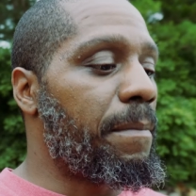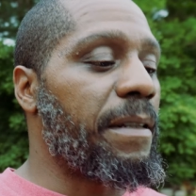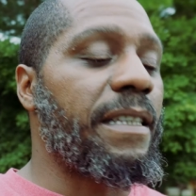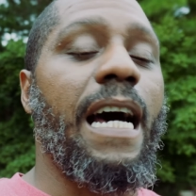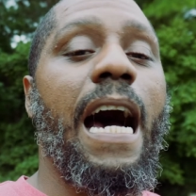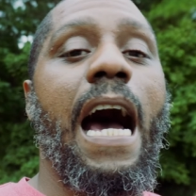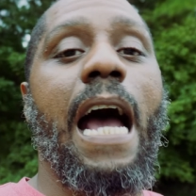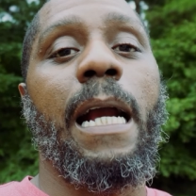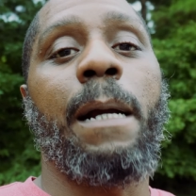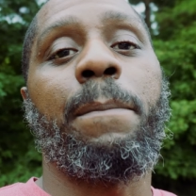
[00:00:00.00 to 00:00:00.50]
but
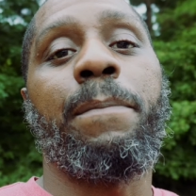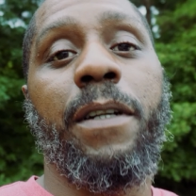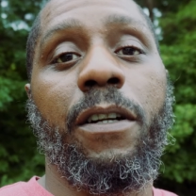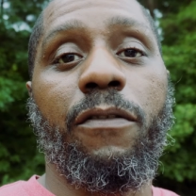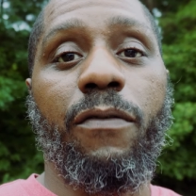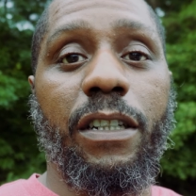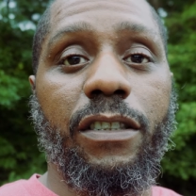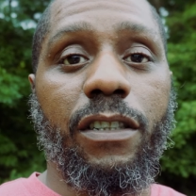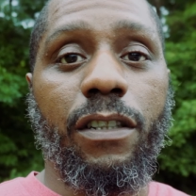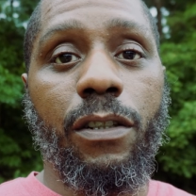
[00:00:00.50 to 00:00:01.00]
the higher up in
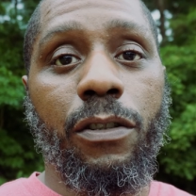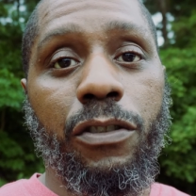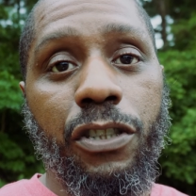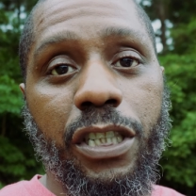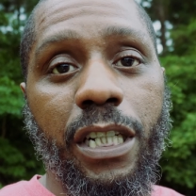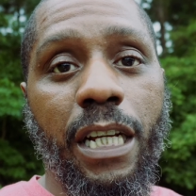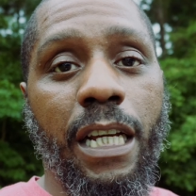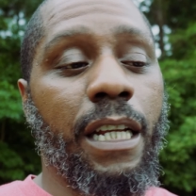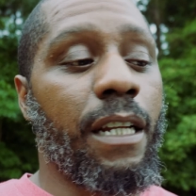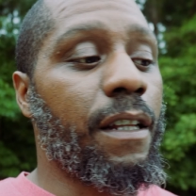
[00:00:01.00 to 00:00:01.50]
the
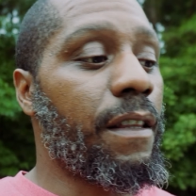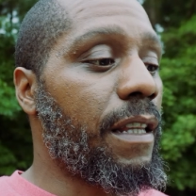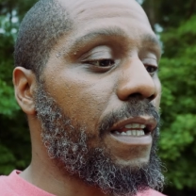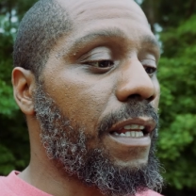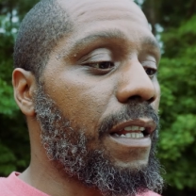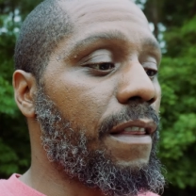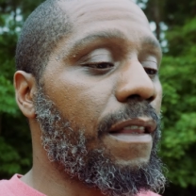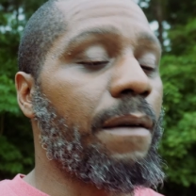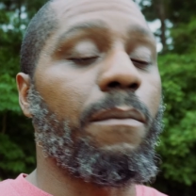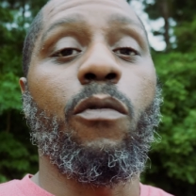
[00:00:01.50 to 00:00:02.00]
resolution,
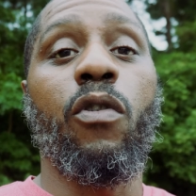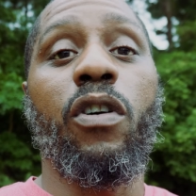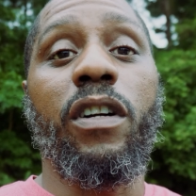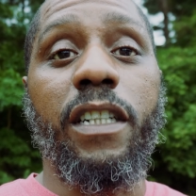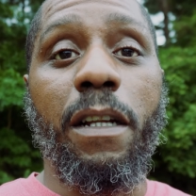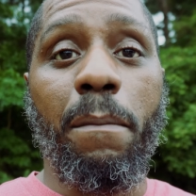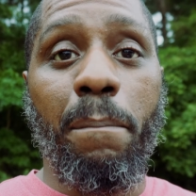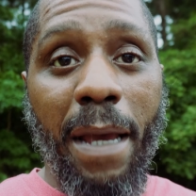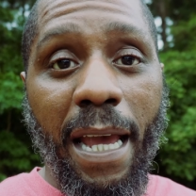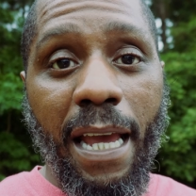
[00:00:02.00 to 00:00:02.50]
then the more
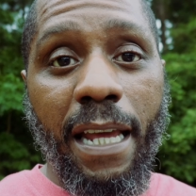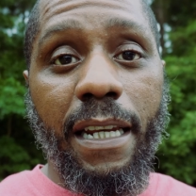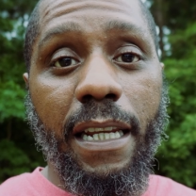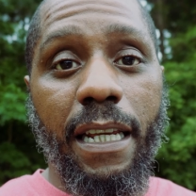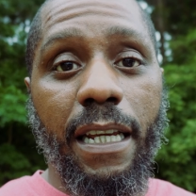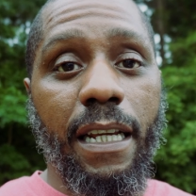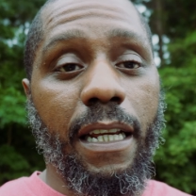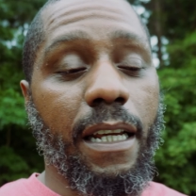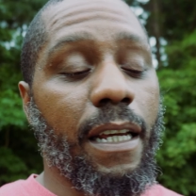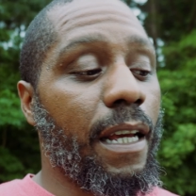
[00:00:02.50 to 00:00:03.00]

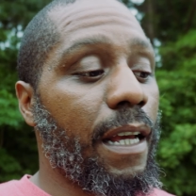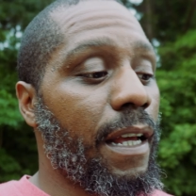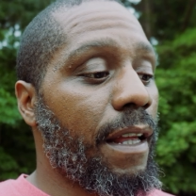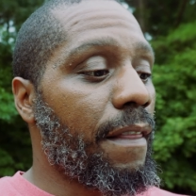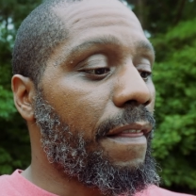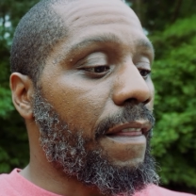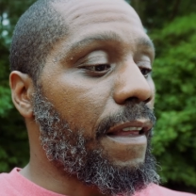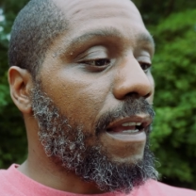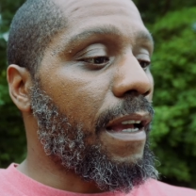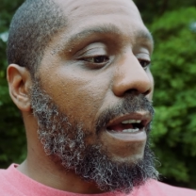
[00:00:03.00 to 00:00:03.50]
demanding
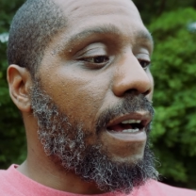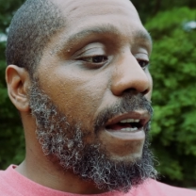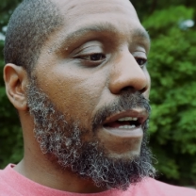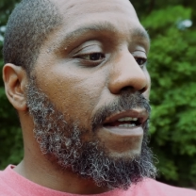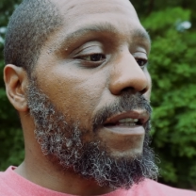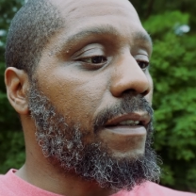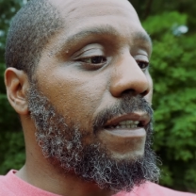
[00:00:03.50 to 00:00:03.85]
the, uh,